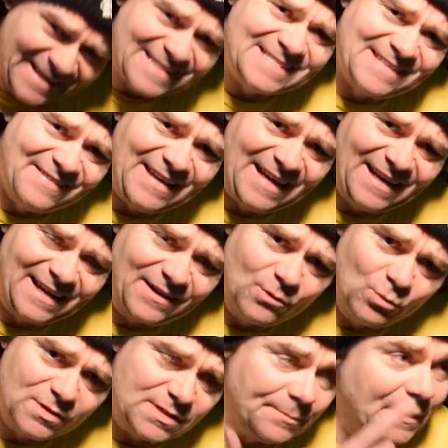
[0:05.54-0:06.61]
it's in that neck of the
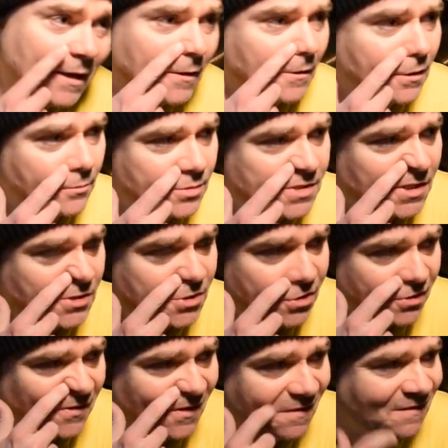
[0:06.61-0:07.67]
woods. I'm not 100%
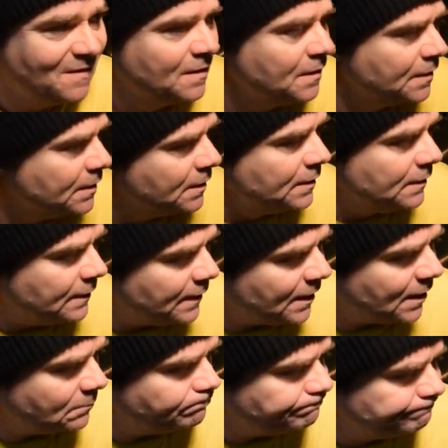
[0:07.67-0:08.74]
sure though.
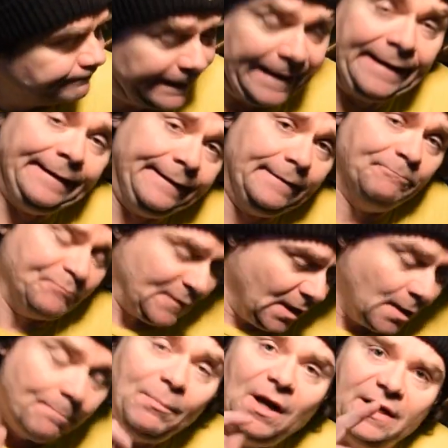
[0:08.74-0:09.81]
I don't know.
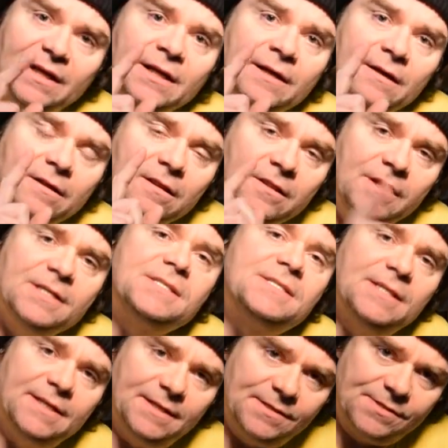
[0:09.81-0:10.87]
But this
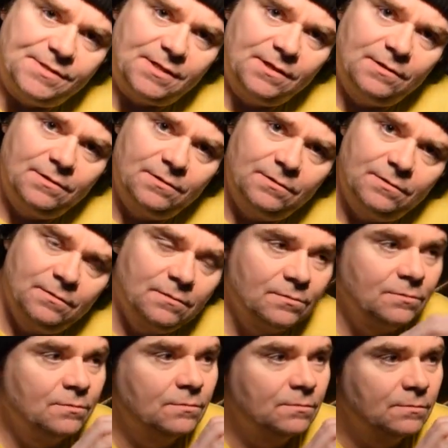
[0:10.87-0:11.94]
is
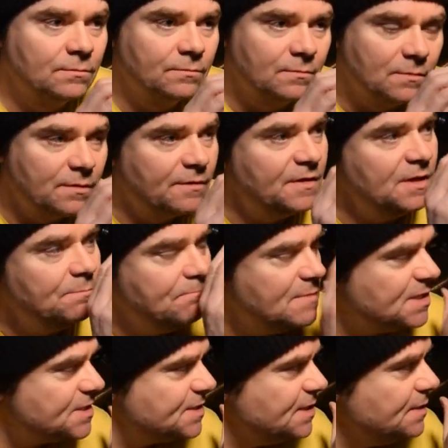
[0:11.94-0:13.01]
the
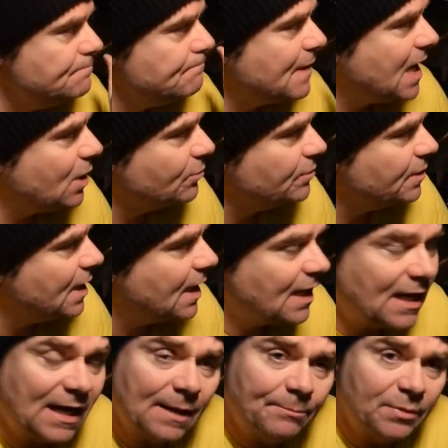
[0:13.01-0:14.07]
Misty Mountain
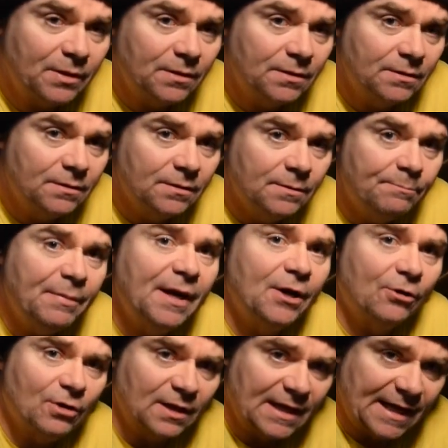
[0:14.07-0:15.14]
Hop
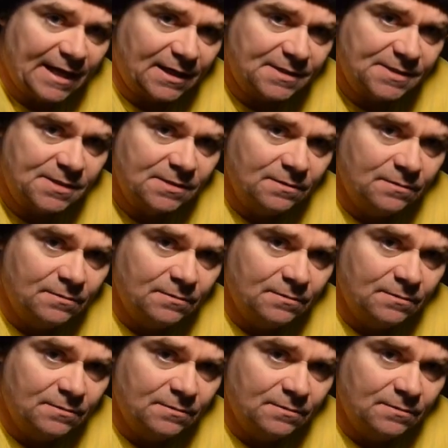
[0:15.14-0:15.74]
Parallax.